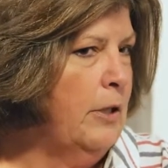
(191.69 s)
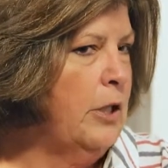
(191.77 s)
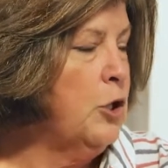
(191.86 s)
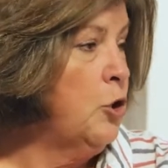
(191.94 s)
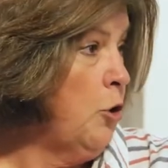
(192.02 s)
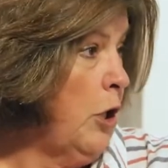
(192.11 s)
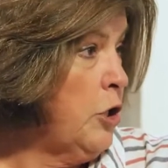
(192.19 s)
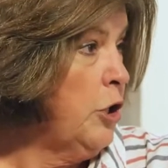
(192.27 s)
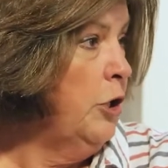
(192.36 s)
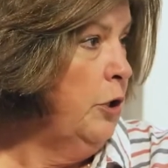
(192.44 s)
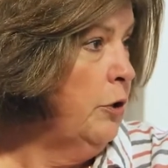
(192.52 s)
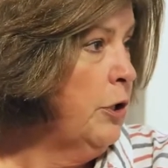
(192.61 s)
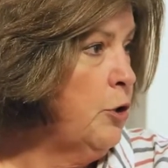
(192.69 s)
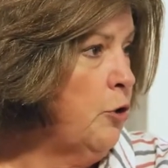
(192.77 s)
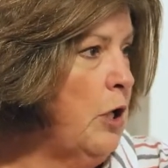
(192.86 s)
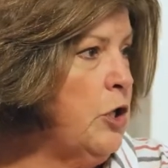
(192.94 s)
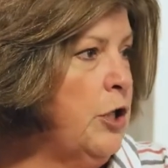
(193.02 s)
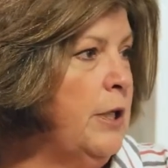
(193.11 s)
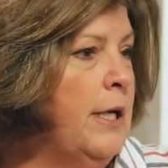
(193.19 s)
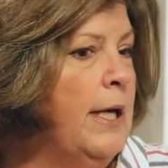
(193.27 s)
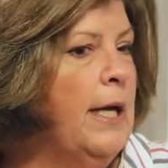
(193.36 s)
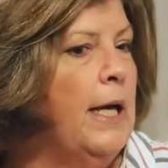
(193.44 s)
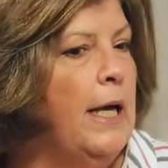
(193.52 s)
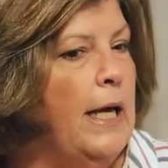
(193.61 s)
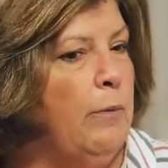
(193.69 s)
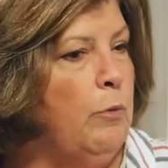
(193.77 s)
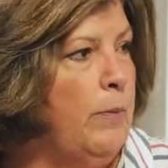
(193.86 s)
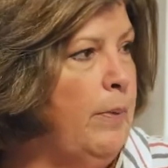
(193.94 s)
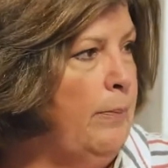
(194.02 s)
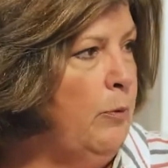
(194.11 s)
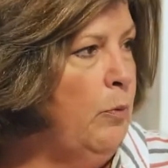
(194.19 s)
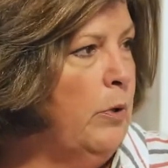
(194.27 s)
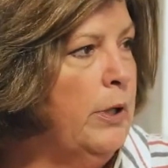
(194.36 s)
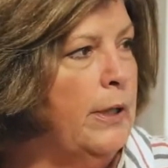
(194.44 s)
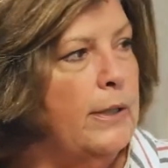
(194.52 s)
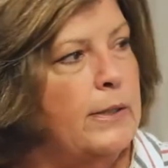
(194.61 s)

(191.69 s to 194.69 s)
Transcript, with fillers: construction, new construction, and what people wanted.